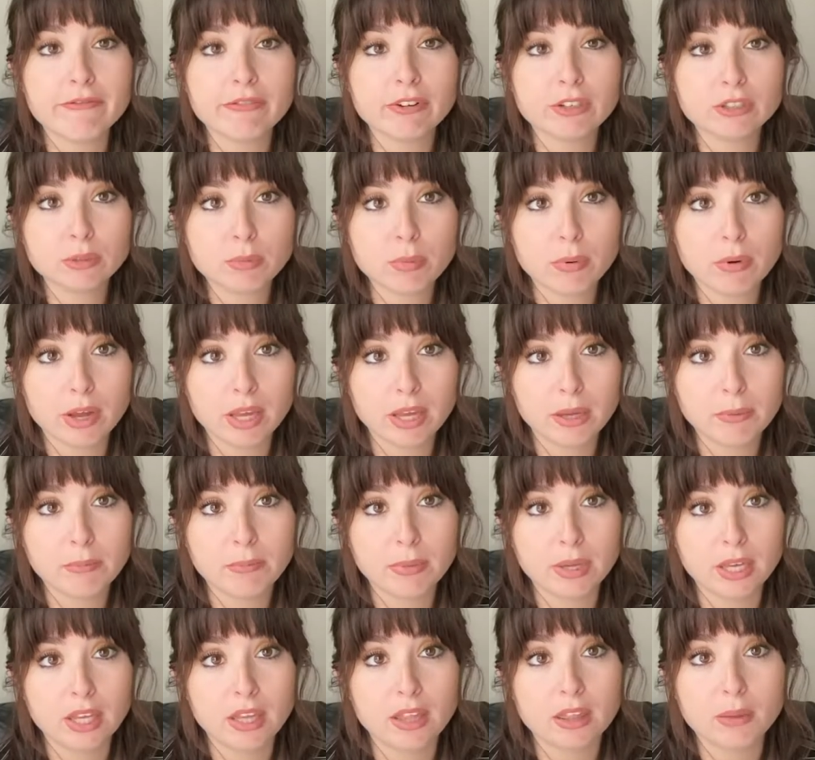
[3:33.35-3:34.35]
first point
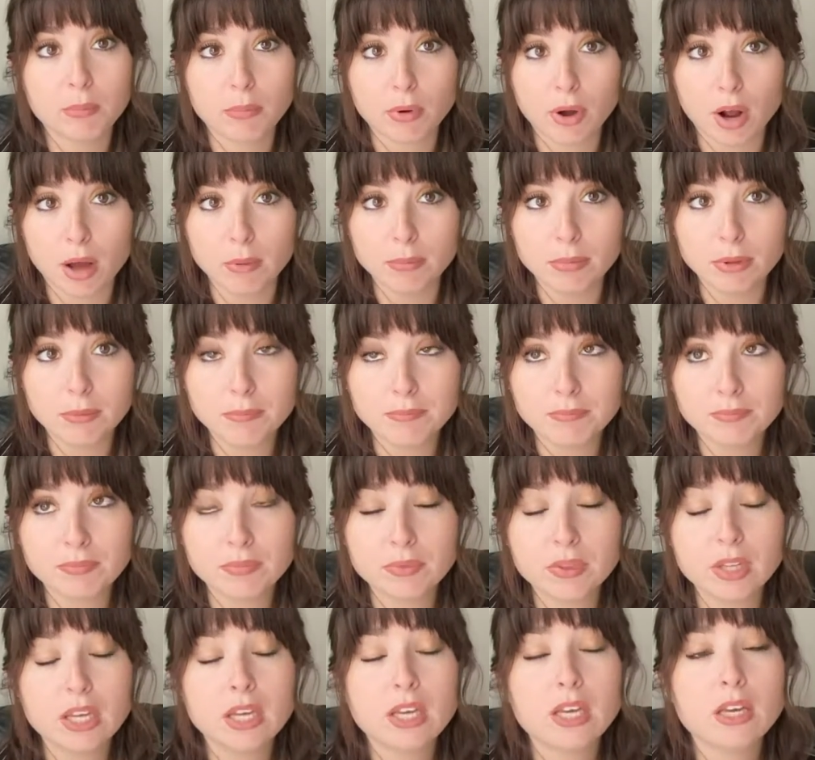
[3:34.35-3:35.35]
be the problem,
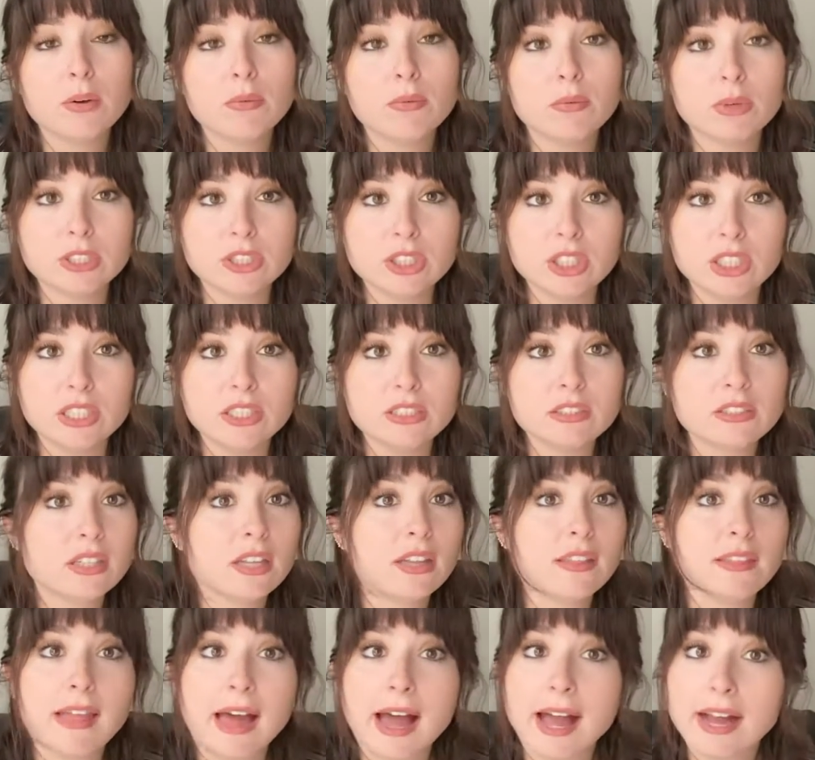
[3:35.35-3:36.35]
which is
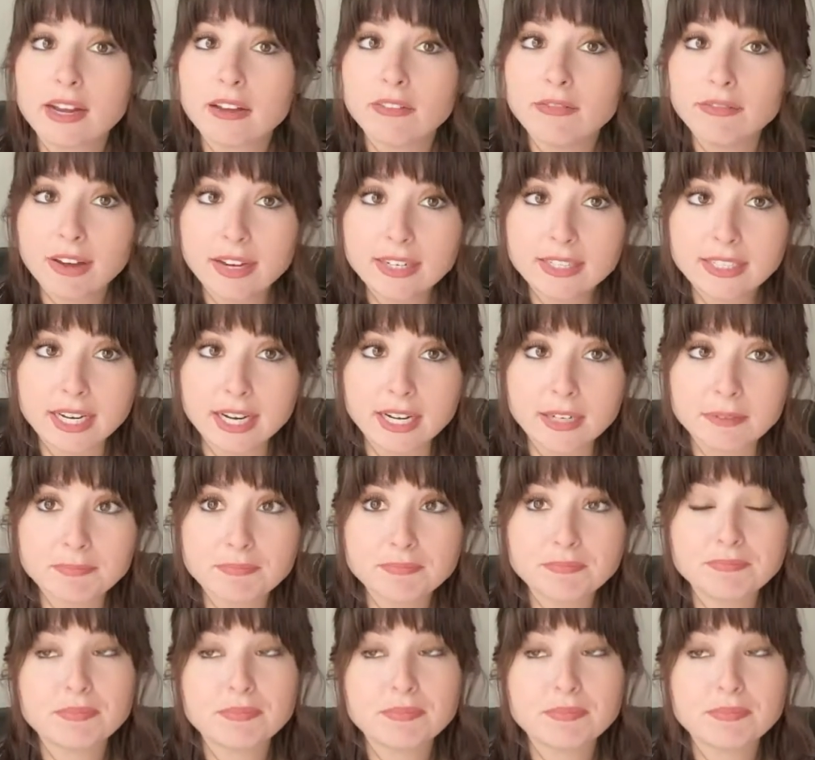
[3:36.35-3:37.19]
lack of funding.